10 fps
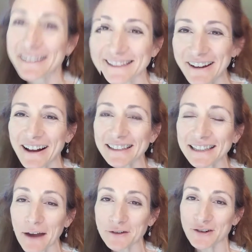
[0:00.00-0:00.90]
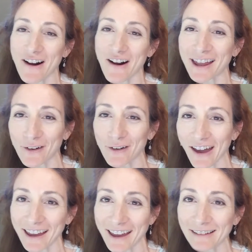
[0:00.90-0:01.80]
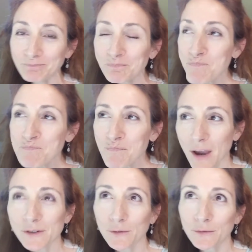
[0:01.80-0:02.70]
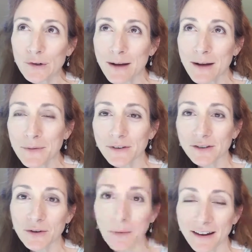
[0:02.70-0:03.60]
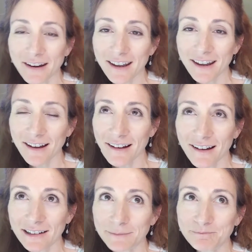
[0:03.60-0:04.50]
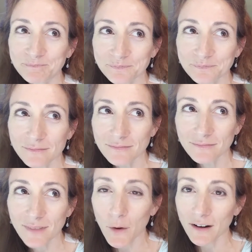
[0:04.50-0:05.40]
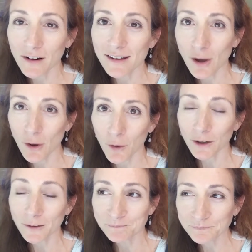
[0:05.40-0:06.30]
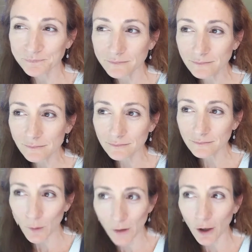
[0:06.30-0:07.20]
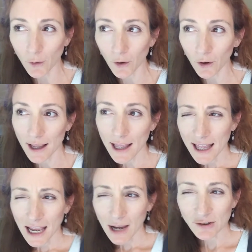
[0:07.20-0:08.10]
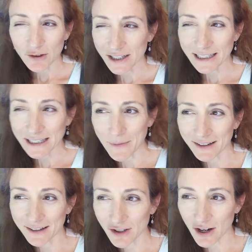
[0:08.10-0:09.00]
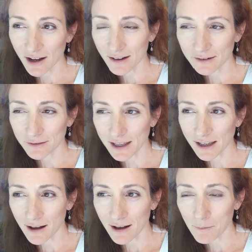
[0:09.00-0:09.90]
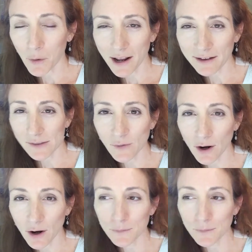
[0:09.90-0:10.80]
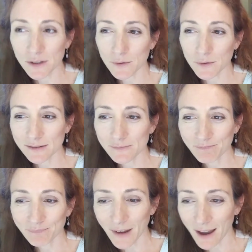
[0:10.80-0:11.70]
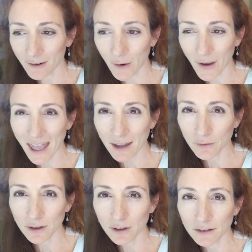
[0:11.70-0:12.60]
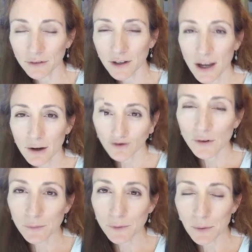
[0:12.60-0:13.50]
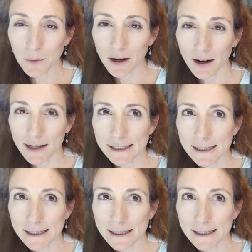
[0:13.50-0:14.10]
you guys have to try that, okay? It was a full cup of the Chobani coconut yogurt, Greek yogurt. It was just a smidge of the Bolthouse Farms. It was, I don't know, a handful of frozen blueberries,